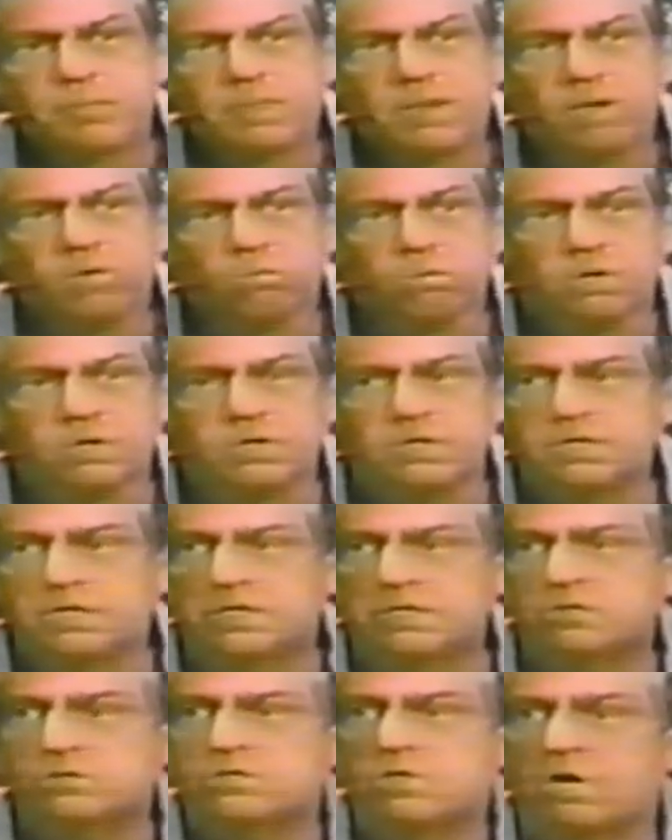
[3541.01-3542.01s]
where he is
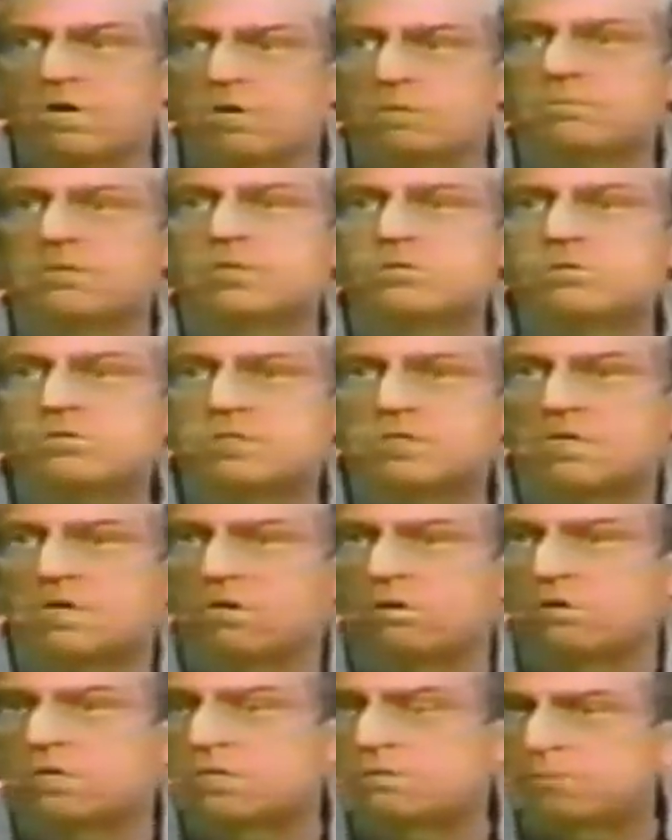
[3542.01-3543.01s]
almost the
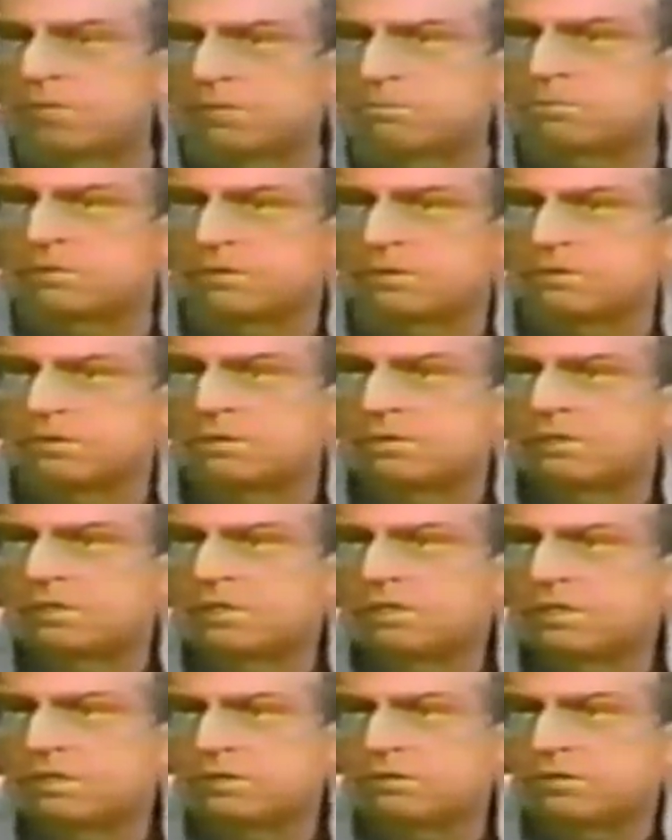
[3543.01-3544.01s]
only member
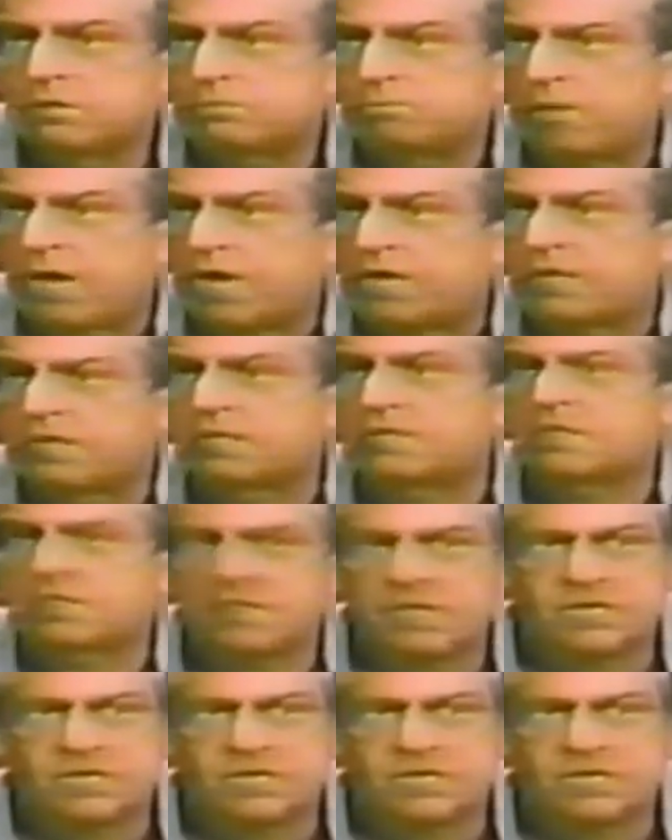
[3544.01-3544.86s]
who is battling against